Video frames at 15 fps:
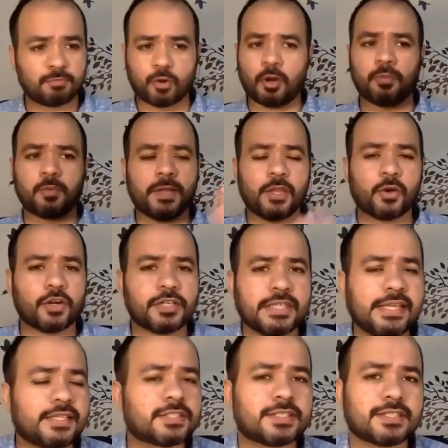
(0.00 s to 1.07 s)
Probably you're going to
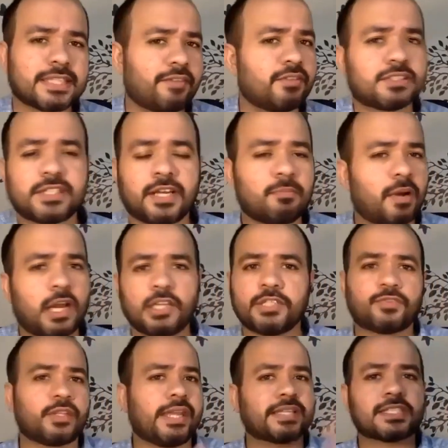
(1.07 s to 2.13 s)
teach the 7th standard
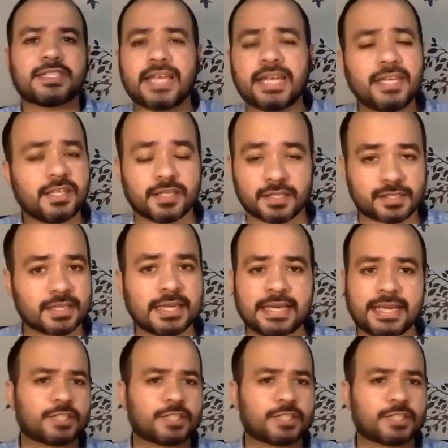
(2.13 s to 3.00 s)
biology for the next 10 years.